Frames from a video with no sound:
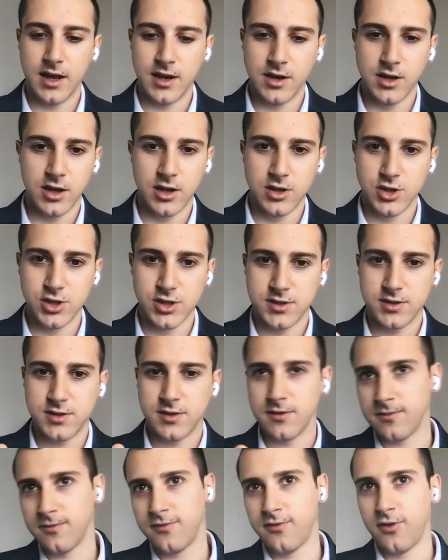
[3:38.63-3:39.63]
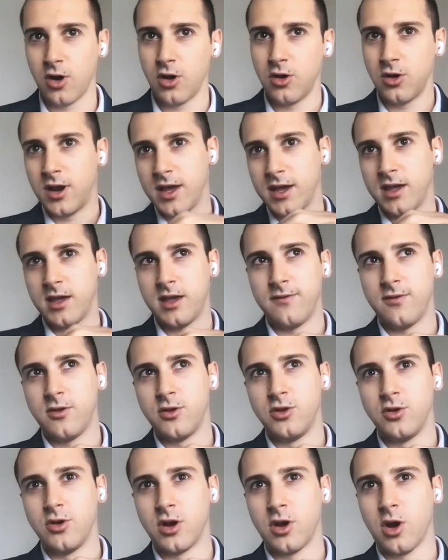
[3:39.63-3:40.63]
And you can just follow, like if
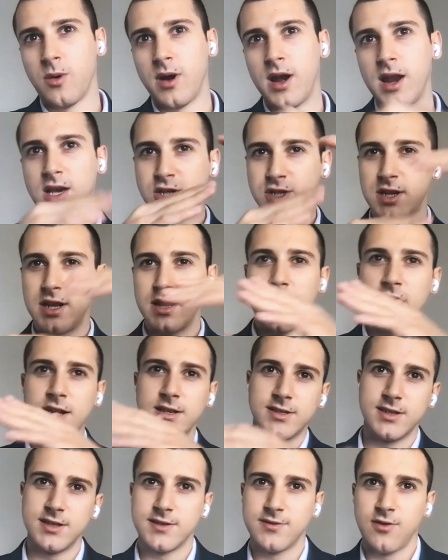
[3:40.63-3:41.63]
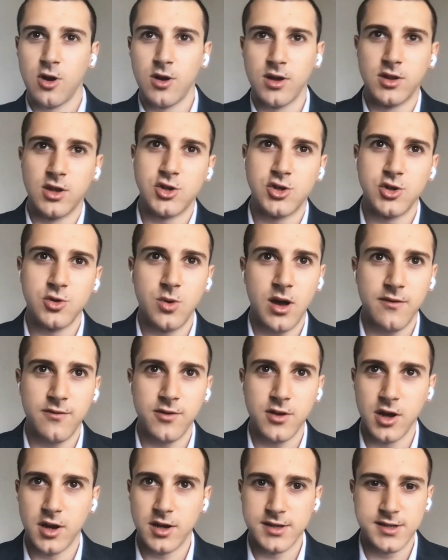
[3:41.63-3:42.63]
you do a correlation analysis following the true graph,
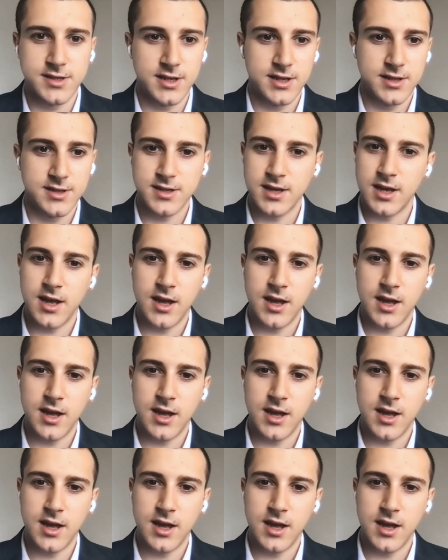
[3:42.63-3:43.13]
you're going to see